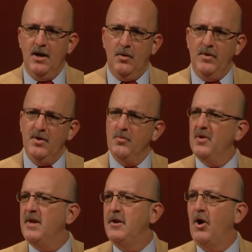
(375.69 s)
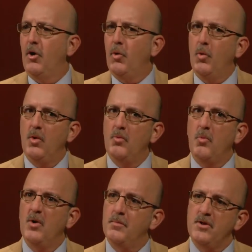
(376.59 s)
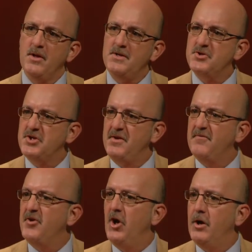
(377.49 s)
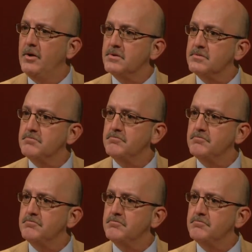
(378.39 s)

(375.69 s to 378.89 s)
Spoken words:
we don't really know what a police chief does.